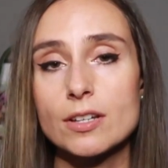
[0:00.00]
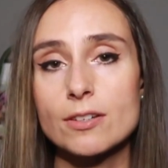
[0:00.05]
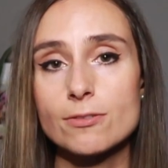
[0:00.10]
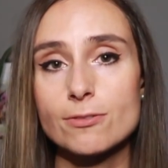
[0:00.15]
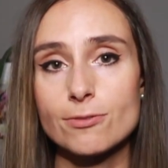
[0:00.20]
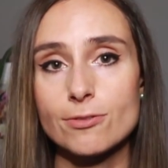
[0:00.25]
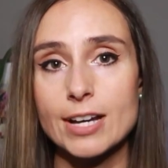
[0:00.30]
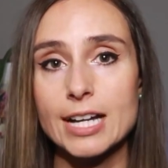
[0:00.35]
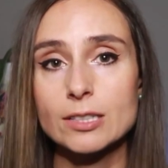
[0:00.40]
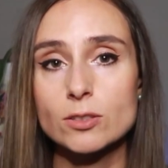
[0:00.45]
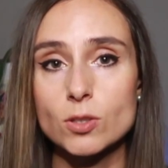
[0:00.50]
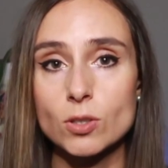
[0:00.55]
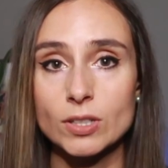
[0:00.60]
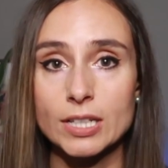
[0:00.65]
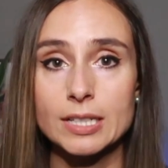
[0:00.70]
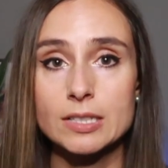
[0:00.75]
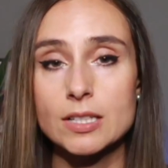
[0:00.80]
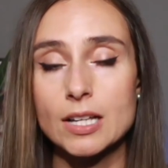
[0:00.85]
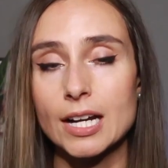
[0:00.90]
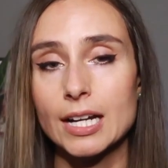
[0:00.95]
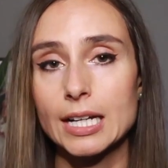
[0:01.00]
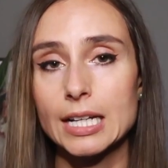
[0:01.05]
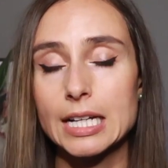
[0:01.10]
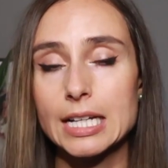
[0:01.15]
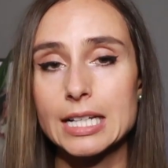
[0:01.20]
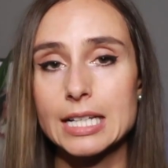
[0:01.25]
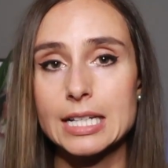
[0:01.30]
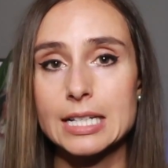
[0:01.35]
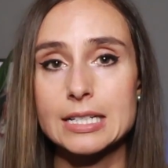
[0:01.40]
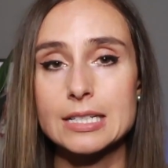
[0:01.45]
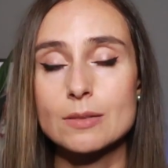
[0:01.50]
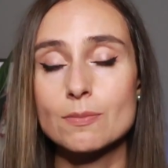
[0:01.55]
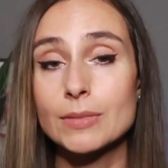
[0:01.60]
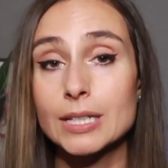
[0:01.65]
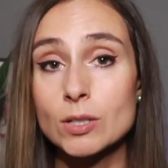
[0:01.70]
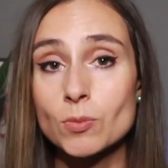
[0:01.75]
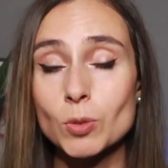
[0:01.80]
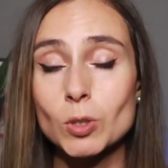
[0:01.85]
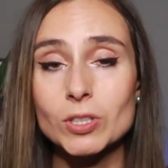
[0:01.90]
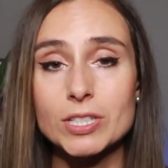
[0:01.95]
effects on anxiety is
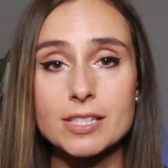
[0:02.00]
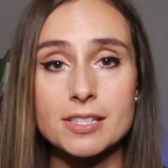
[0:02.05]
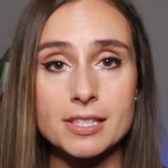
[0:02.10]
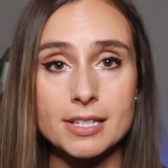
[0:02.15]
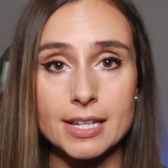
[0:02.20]
minimal and